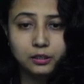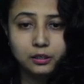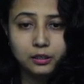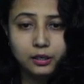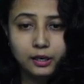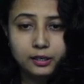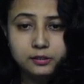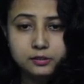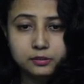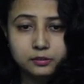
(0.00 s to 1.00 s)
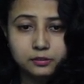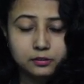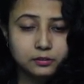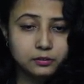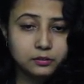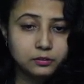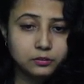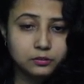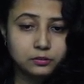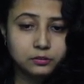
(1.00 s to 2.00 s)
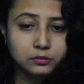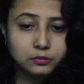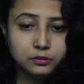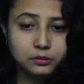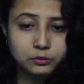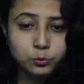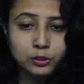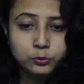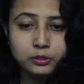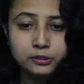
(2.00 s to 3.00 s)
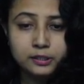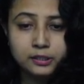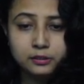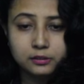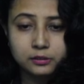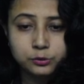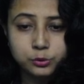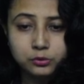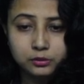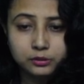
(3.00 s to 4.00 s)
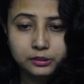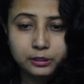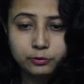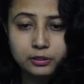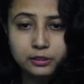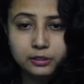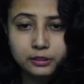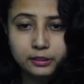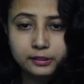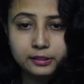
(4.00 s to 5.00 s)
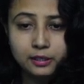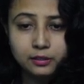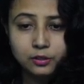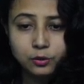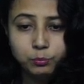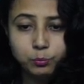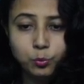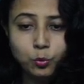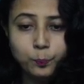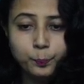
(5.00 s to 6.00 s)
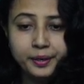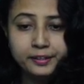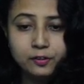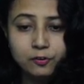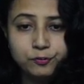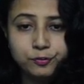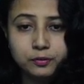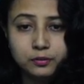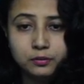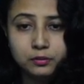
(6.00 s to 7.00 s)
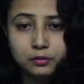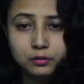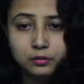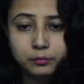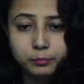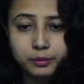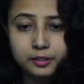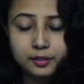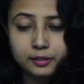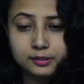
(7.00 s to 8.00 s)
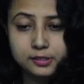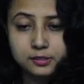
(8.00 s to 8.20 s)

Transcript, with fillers: and uh, what will they uh, do? They will lead the movement of minerals.